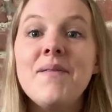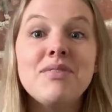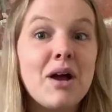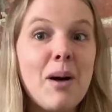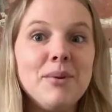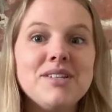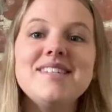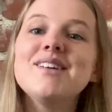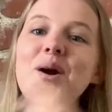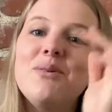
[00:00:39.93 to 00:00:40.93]
a couple
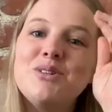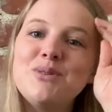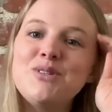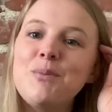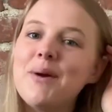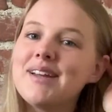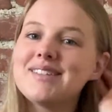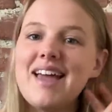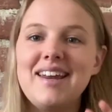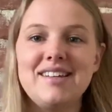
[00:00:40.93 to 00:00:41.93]
days ago, which was super
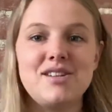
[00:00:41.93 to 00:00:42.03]
exciting.